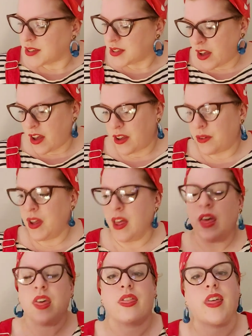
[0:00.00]
So
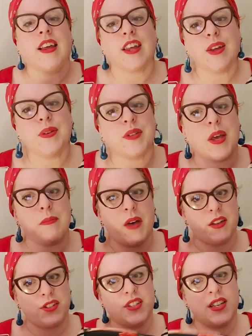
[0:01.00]
thank you so
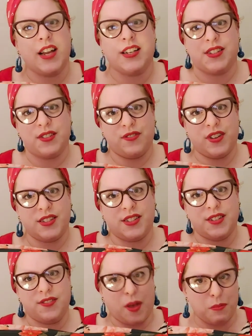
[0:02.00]
much to the ladies at
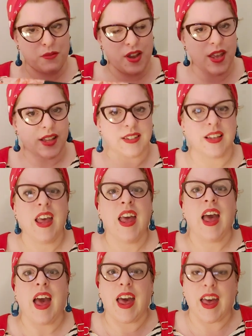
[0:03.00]
Felicity Fabrics,
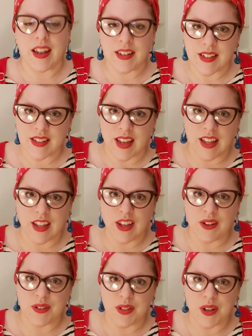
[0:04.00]
and thank
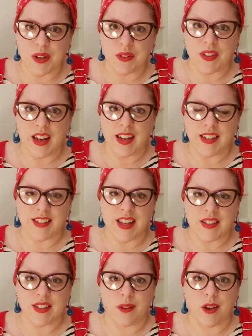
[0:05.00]
you to the ladies
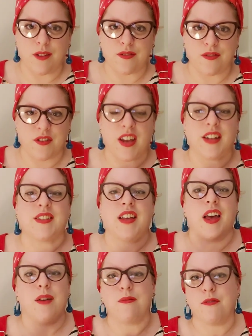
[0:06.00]
at Sew Over It
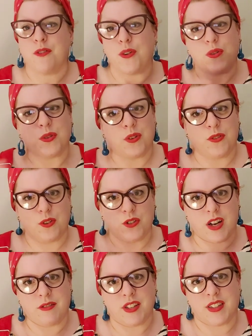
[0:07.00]
for all of your
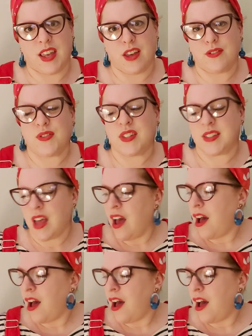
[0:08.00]
generous gifts.